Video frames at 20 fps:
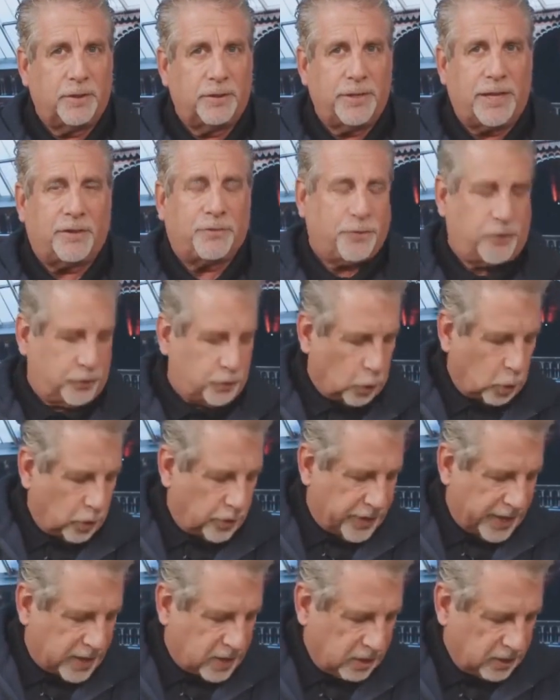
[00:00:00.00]
yes,
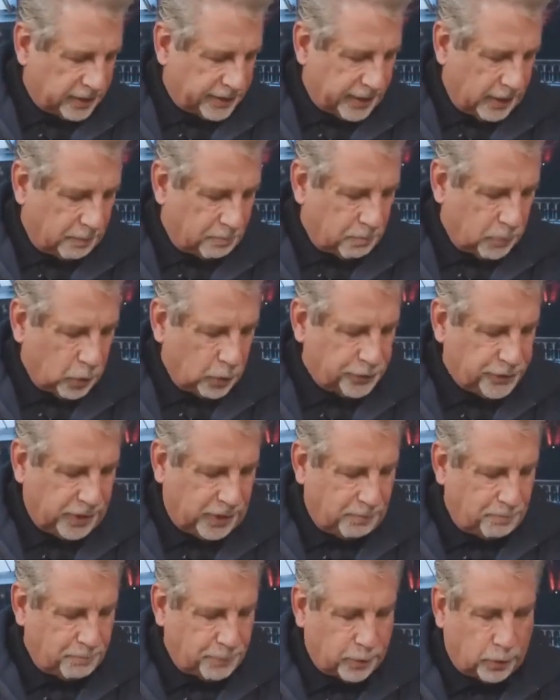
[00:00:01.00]
or they call it a
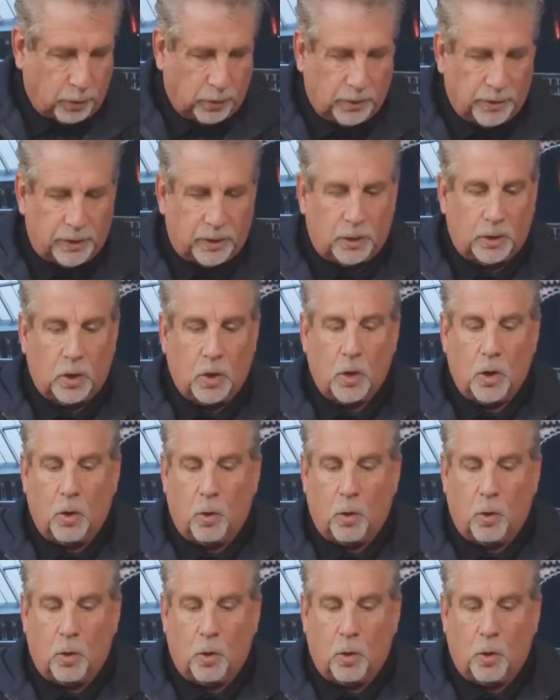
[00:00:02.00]
multipolar